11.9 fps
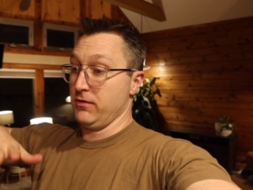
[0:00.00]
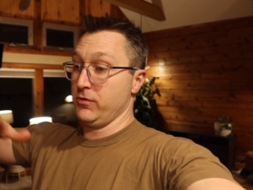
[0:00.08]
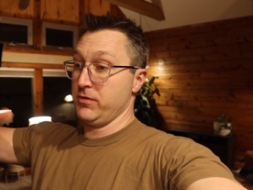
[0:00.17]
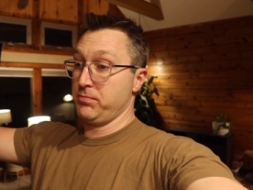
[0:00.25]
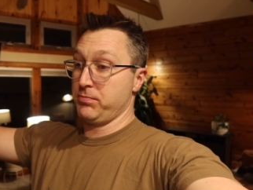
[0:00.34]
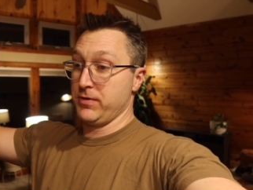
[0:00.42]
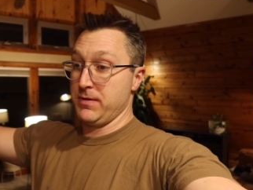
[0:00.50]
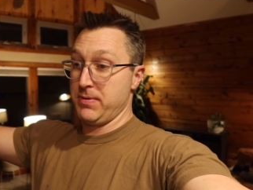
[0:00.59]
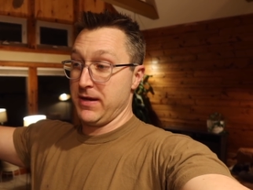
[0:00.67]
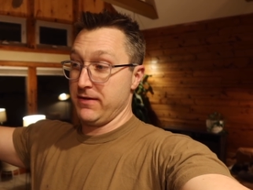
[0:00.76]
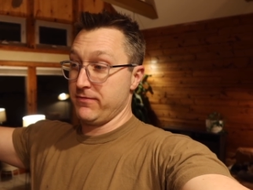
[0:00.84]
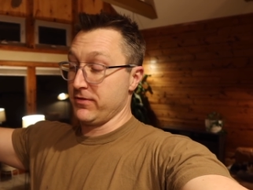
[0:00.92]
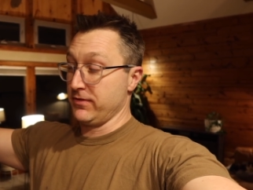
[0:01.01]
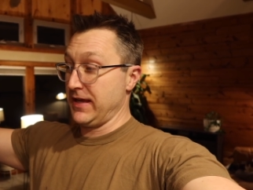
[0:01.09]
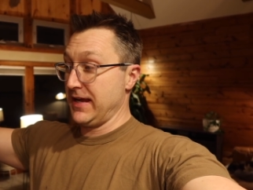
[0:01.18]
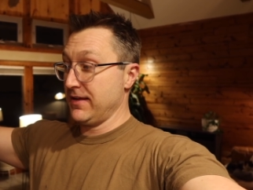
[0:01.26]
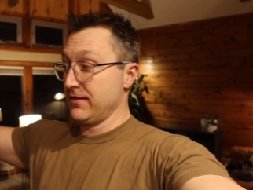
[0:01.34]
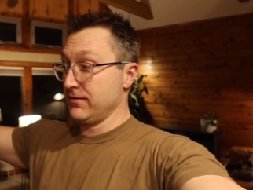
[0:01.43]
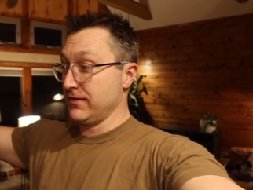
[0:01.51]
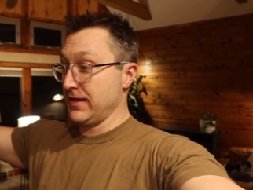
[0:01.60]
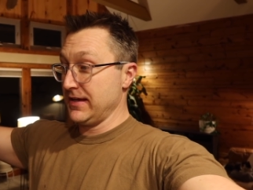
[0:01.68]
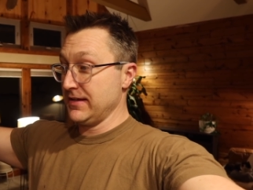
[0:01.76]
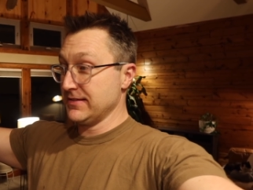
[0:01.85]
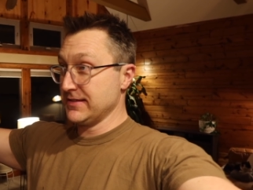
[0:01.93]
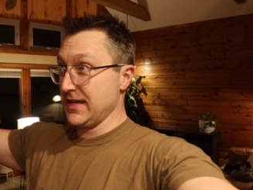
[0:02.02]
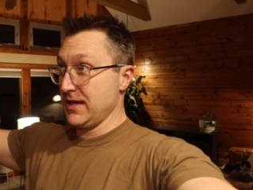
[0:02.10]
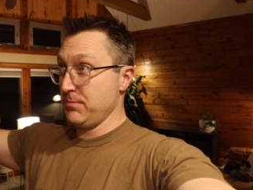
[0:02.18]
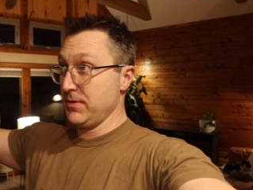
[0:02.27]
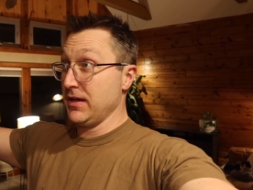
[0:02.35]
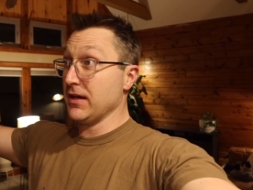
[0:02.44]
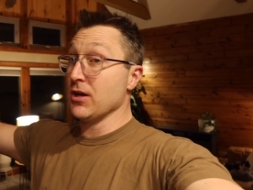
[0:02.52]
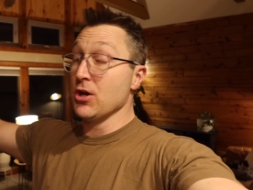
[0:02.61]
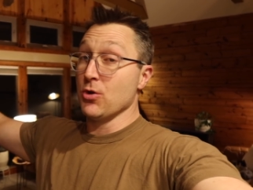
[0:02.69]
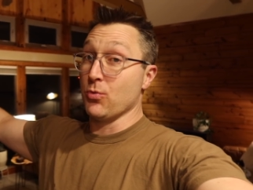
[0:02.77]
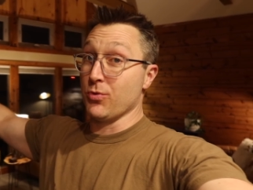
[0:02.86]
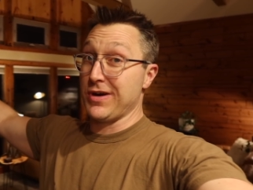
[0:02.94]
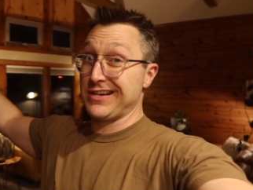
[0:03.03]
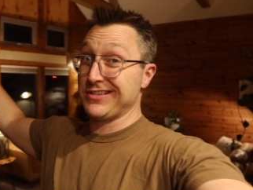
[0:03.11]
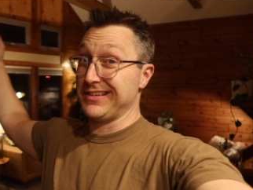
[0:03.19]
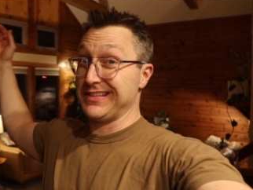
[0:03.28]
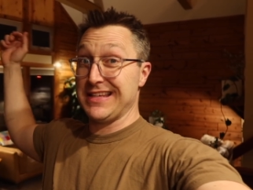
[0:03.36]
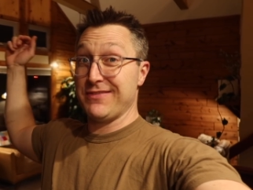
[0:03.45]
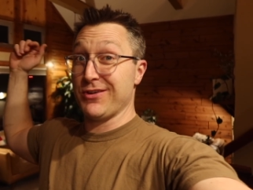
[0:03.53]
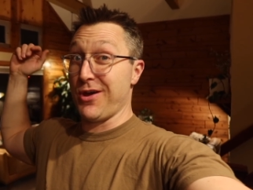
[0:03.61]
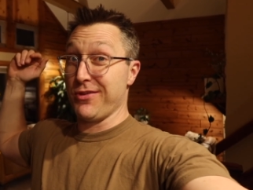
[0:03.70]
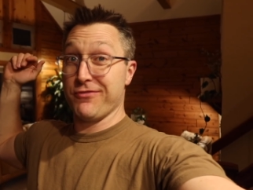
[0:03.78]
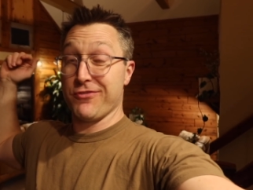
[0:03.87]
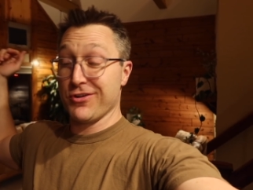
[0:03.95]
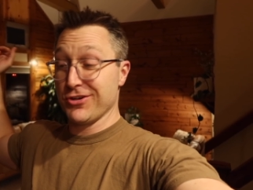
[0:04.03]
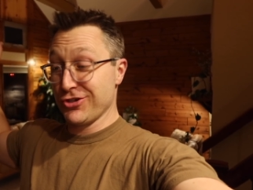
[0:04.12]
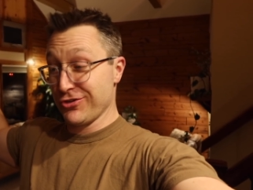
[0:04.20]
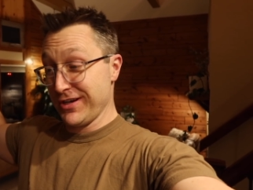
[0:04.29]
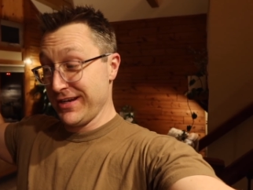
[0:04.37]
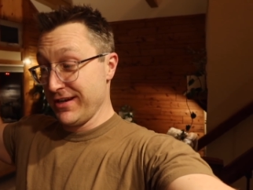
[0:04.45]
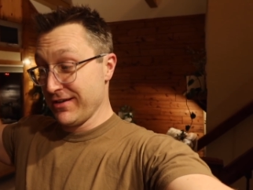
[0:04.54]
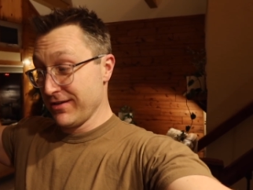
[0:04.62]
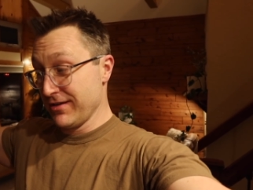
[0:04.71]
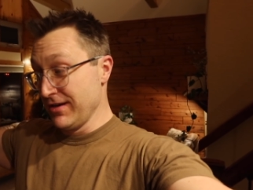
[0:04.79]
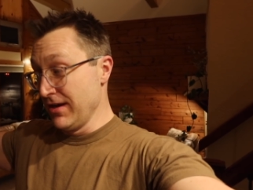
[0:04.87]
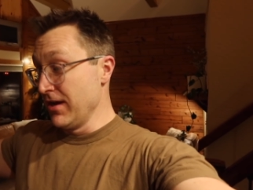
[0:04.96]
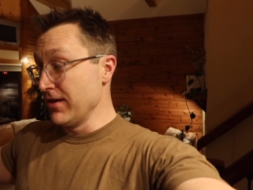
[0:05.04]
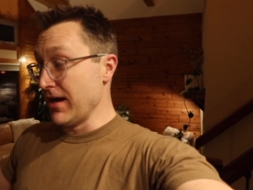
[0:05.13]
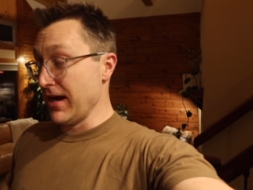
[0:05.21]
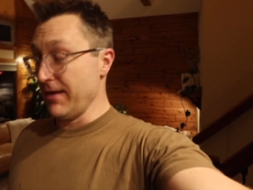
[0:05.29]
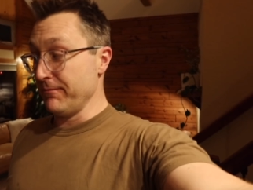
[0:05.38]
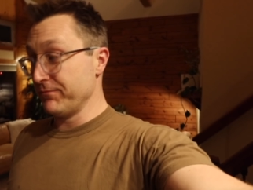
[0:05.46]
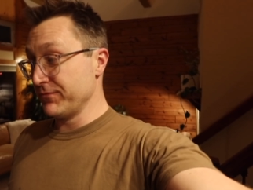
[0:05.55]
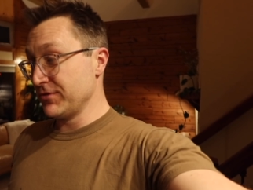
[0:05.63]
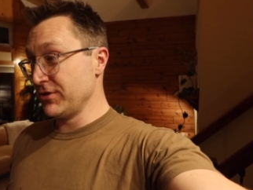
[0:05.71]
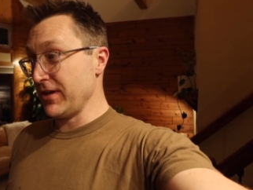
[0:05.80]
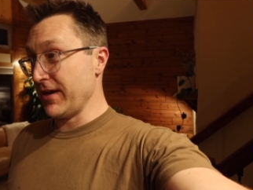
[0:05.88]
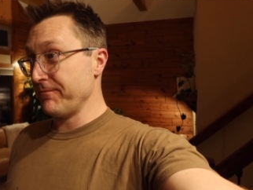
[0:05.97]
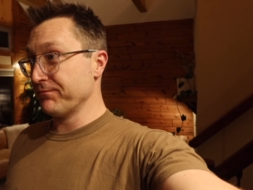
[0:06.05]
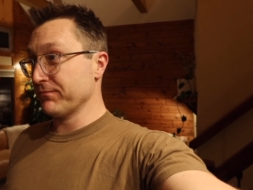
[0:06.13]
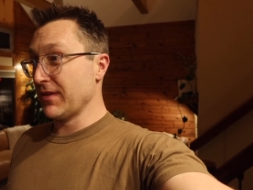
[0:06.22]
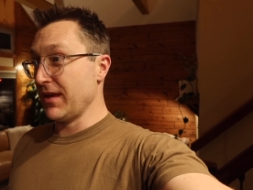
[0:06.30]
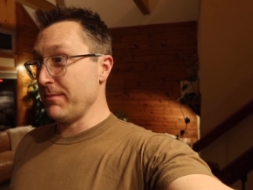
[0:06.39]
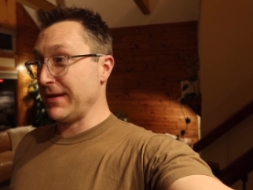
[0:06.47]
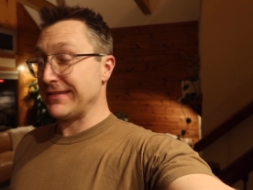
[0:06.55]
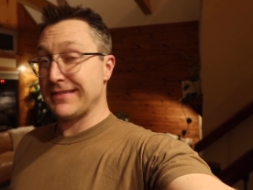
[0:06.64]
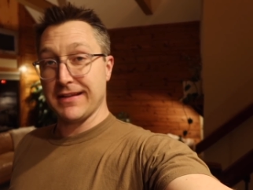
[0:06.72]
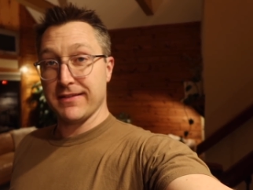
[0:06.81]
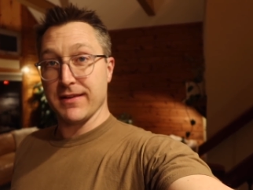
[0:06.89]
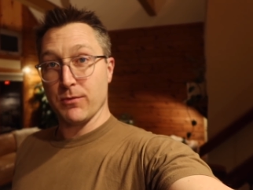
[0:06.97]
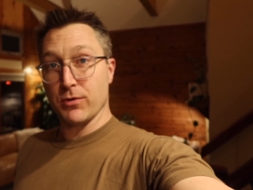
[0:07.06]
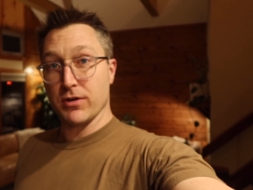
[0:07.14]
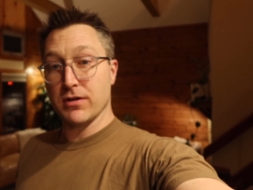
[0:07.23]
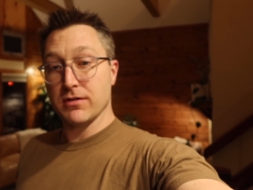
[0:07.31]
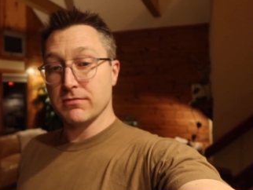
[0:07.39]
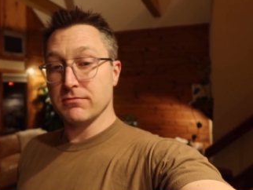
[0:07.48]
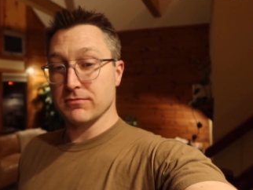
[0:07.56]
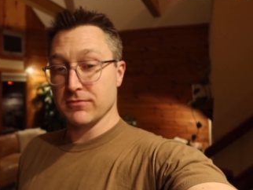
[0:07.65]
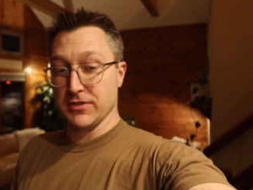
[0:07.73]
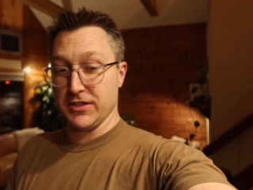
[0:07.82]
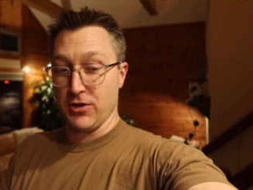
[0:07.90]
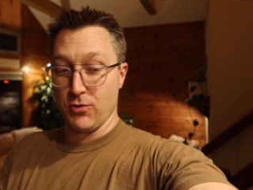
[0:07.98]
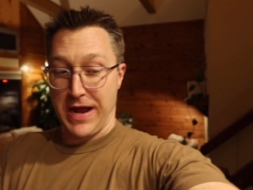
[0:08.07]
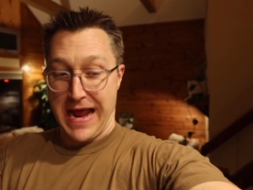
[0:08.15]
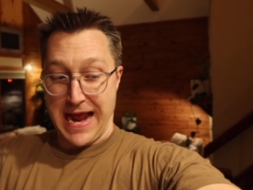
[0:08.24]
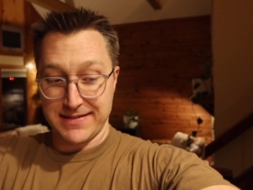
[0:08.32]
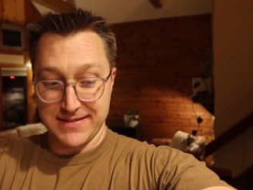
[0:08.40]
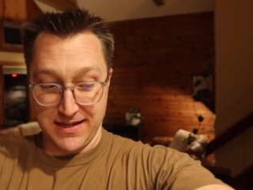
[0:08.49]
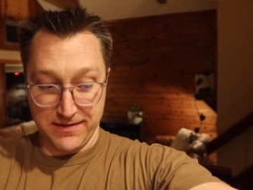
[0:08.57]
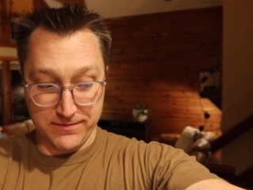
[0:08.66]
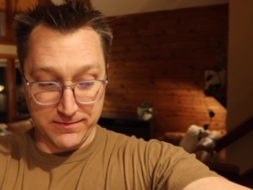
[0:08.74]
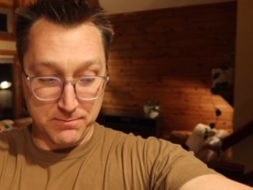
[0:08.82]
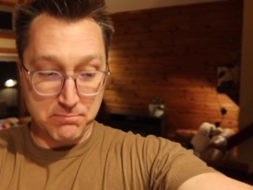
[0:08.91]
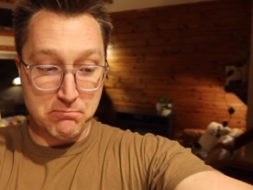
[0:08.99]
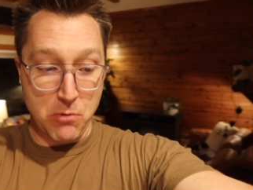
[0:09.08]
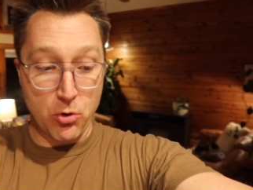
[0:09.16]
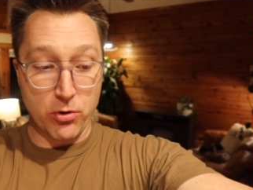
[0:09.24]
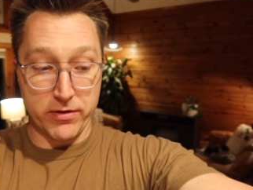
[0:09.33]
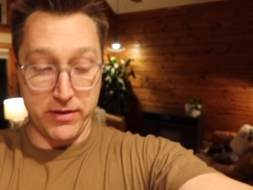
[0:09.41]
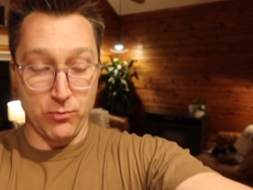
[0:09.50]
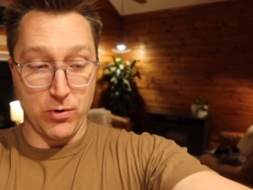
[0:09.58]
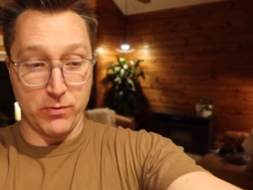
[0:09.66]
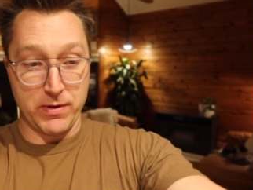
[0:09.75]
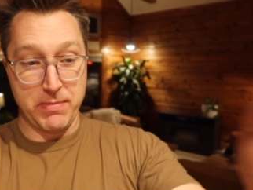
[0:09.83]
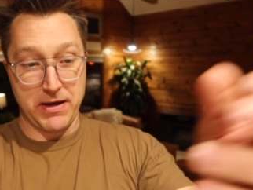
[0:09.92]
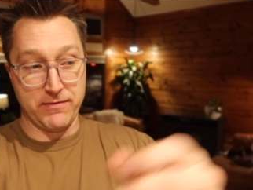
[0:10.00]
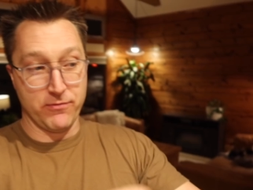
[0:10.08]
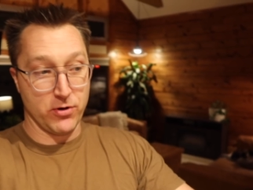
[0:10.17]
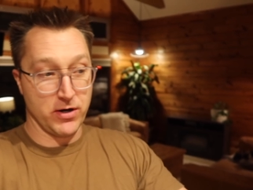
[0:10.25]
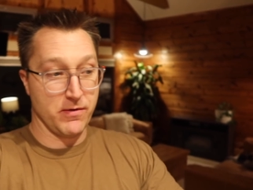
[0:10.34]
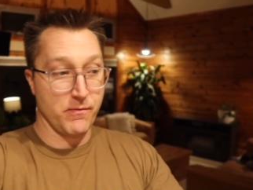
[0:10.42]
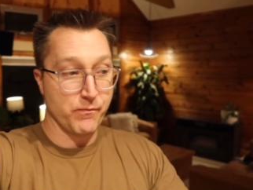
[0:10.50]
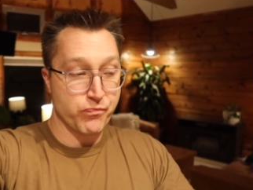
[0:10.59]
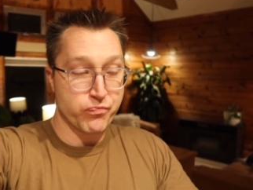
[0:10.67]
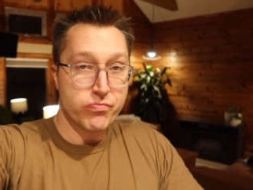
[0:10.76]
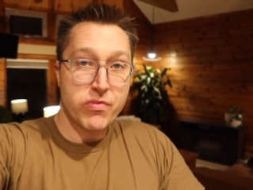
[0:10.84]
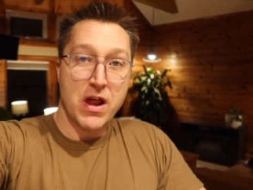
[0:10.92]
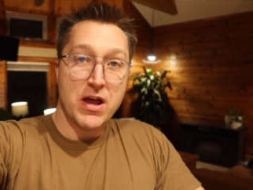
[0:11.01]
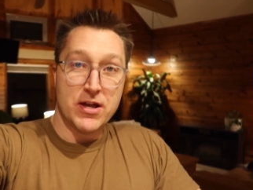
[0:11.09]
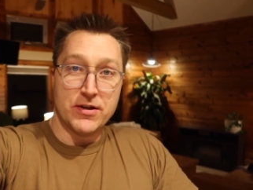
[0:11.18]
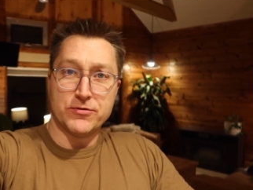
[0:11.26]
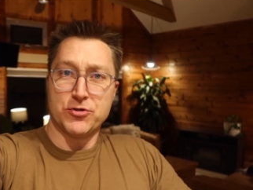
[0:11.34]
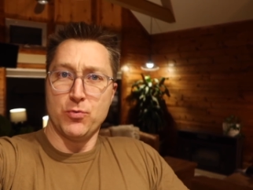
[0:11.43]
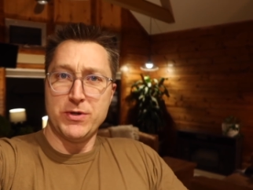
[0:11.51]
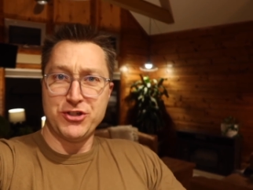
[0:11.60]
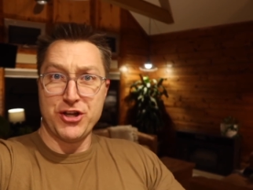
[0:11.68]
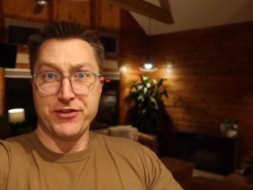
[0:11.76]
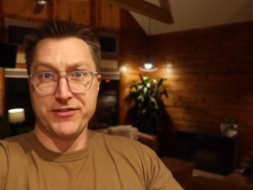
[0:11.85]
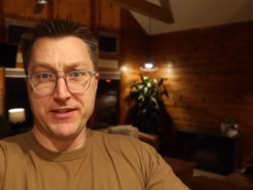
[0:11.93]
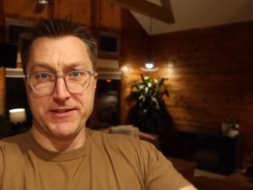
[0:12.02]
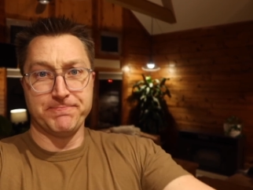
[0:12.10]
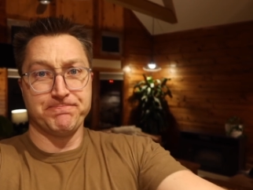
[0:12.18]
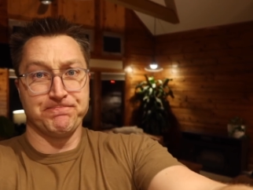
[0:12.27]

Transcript: We've prepaid for landscaping. We're actually leaving all the furniture in here. So yeah, it makes sense that we're, you know, asking more than what we paid for it. So we shall see.